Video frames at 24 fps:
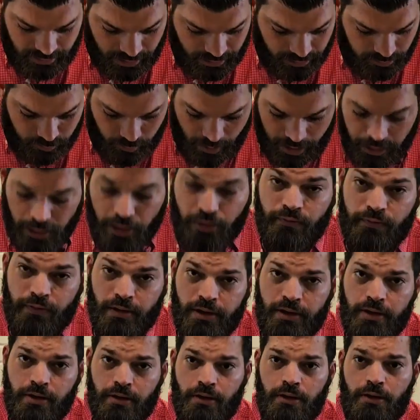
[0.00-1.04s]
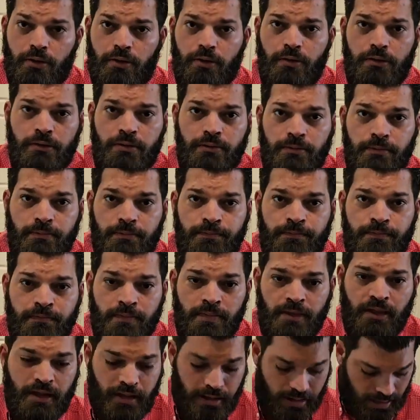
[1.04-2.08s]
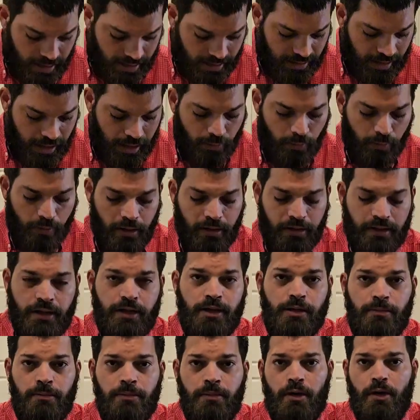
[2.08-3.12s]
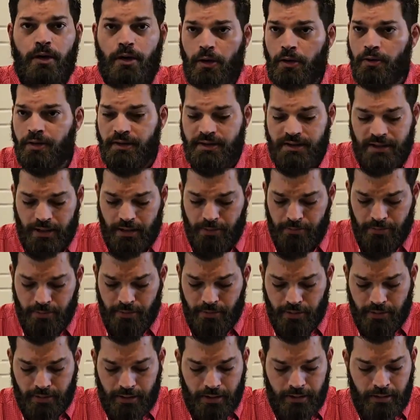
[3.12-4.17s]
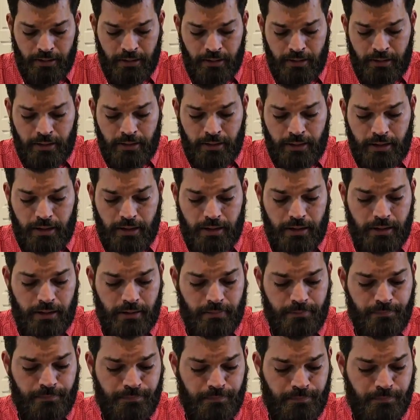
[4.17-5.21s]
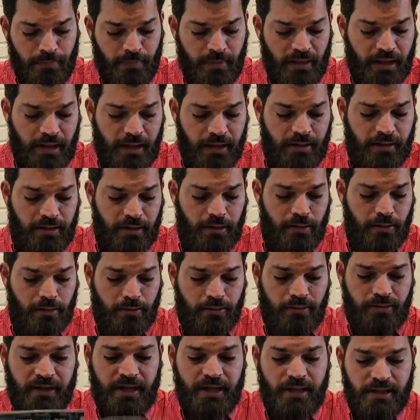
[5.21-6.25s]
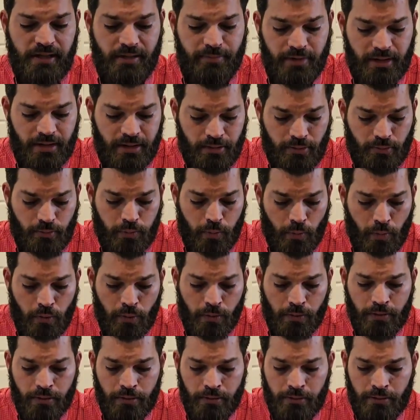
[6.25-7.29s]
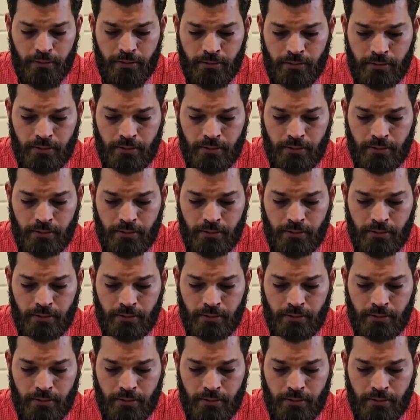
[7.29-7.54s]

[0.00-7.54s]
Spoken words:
is well over a year old, and I work in them all the time, okay? So these have been worn,